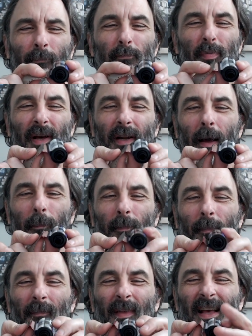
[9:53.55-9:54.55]
butt up.
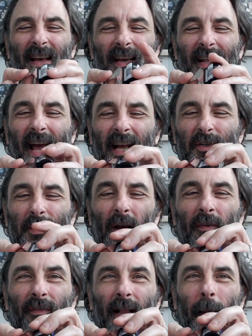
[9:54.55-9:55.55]
It actually
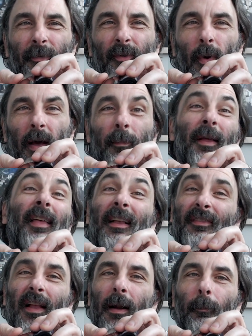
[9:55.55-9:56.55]
overlaps quite a bit.
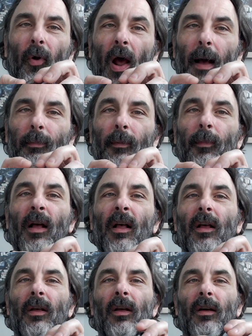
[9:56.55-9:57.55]
That's not a problem.
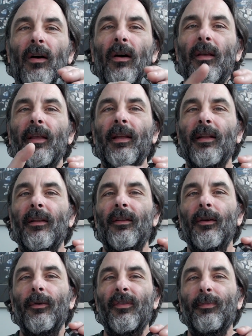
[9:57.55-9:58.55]
all you need to
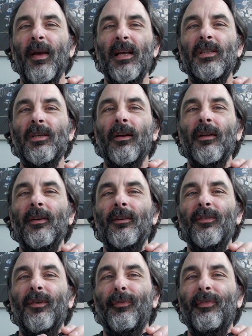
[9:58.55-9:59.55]
do is make sure you
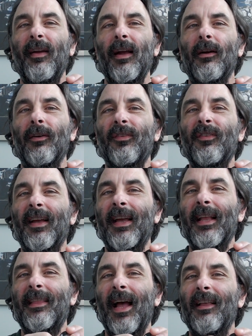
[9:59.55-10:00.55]
use your fingers to
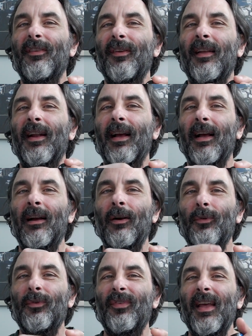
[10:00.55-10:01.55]
get that so that it
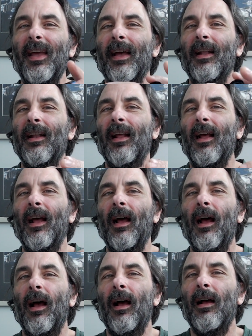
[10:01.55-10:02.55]
goes in.
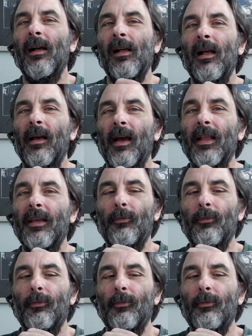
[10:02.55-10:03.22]
And you